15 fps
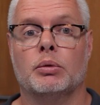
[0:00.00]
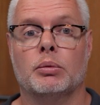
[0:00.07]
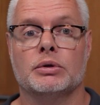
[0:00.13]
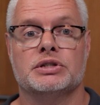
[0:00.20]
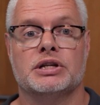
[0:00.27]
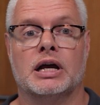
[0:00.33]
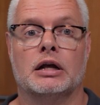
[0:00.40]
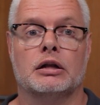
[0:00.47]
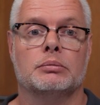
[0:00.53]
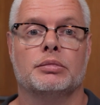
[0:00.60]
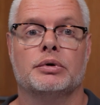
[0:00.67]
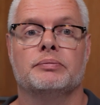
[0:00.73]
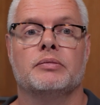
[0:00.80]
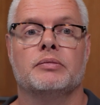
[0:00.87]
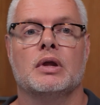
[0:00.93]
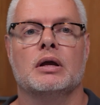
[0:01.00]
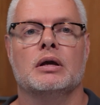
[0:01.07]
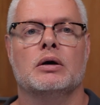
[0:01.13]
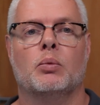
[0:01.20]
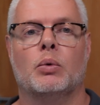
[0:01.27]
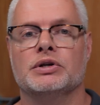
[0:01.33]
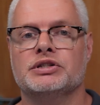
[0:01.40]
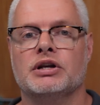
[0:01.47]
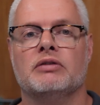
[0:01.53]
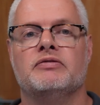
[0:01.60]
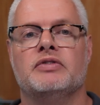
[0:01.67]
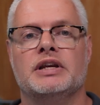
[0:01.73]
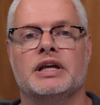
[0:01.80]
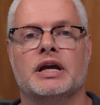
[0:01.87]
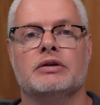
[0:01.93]
want to help. Whilst our
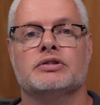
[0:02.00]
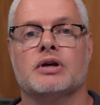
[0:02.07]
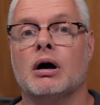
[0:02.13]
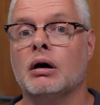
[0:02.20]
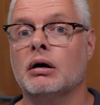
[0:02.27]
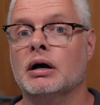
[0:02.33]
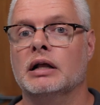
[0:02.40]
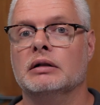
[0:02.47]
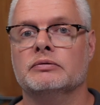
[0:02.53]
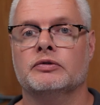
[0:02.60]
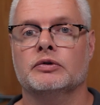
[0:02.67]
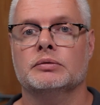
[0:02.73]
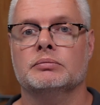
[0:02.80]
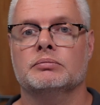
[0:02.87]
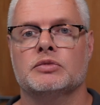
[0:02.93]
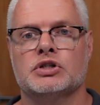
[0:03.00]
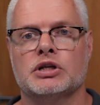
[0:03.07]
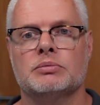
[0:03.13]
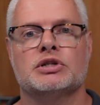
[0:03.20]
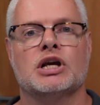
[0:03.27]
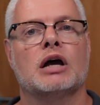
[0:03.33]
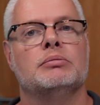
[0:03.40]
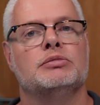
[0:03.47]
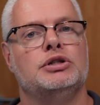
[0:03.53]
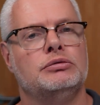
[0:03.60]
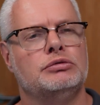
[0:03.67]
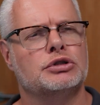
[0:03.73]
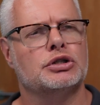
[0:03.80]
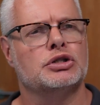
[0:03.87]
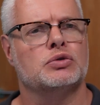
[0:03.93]
videos are helpful, sometimes you
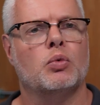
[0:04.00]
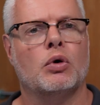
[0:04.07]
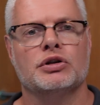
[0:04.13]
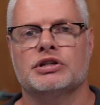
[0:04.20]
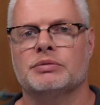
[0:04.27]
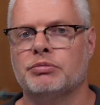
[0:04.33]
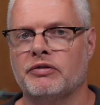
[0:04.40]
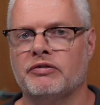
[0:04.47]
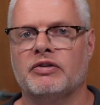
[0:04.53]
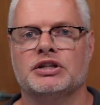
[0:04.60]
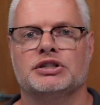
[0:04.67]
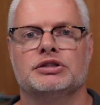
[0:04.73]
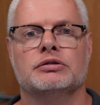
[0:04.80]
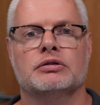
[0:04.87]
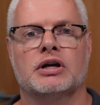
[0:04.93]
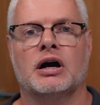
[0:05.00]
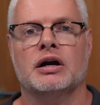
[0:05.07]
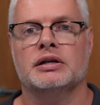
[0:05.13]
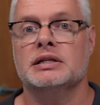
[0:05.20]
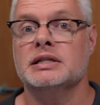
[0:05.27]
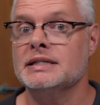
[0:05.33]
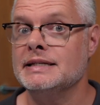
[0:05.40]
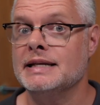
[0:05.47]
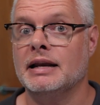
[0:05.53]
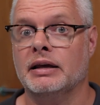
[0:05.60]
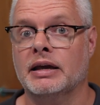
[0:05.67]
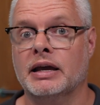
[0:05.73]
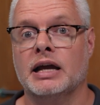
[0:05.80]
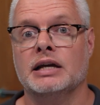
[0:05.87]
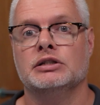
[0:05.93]
just want professional guidance
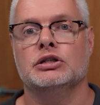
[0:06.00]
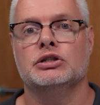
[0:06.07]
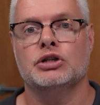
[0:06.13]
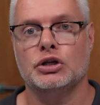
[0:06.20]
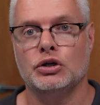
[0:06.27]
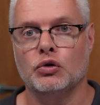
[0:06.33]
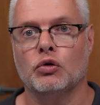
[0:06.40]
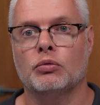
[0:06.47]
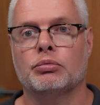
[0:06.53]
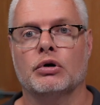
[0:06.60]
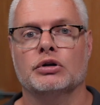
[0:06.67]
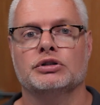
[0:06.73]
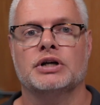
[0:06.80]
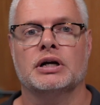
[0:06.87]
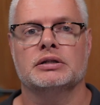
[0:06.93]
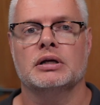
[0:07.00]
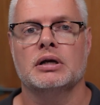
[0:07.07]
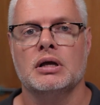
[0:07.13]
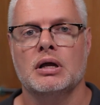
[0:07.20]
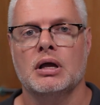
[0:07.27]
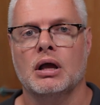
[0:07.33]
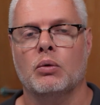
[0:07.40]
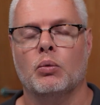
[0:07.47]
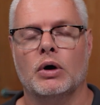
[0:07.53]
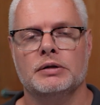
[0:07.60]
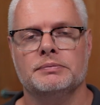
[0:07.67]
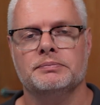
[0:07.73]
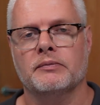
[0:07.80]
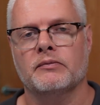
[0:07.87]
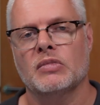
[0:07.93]
dedicated to your project.
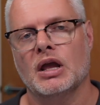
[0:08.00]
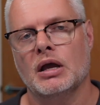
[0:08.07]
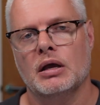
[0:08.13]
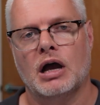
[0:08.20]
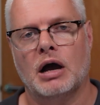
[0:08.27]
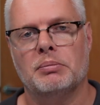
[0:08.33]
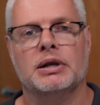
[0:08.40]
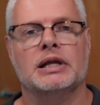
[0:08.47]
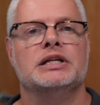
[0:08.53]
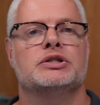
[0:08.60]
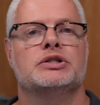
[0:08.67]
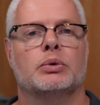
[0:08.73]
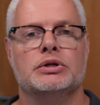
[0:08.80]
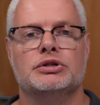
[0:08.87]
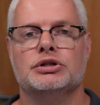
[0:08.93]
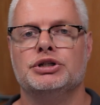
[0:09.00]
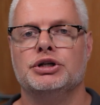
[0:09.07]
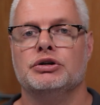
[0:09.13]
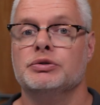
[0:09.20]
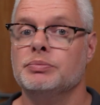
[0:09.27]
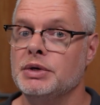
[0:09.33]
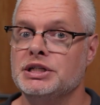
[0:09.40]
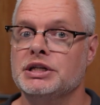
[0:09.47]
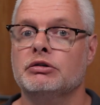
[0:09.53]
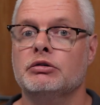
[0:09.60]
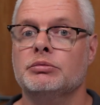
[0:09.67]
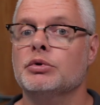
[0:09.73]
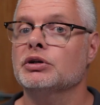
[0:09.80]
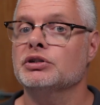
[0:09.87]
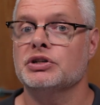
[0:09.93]
Well, I'm pleased to introduce Meeting
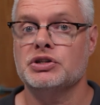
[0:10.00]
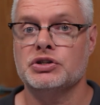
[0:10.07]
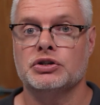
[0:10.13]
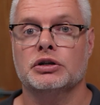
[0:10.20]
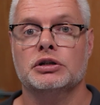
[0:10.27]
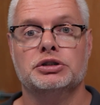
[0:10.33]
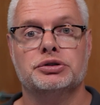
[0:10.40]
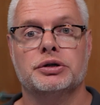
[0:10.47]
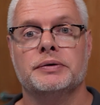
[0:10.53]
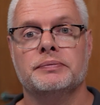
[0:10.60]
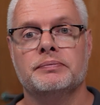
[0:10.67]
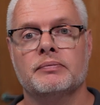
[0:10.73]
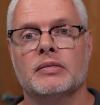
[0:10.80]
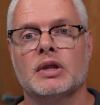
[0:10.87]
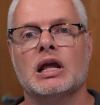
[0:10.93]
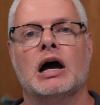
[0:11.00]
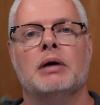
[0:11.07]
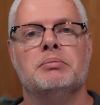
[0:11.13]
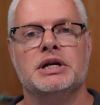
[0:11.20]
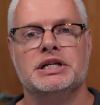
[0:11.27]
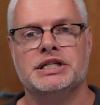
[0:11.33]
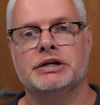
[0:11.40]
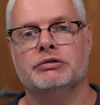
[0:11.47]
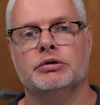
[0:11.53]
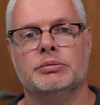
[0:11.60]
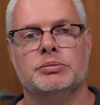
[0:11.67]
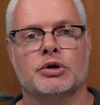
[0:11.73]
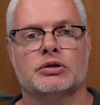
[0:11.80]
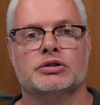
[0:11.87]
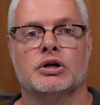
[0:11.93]
Room Doctor Surgery and Meeting Room
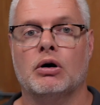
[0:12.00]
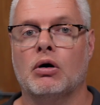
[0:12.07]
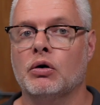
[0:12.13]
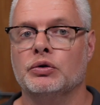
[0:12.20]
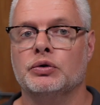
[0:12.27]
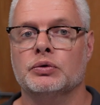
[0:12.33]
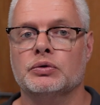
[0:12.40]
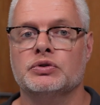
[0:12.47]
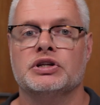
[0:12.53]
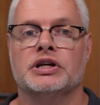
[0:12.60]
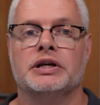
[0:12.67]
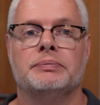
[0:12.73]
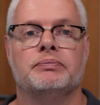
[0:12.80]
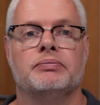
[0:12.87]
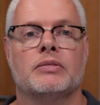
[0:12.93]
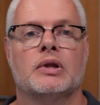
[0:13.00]
Doctor on your team.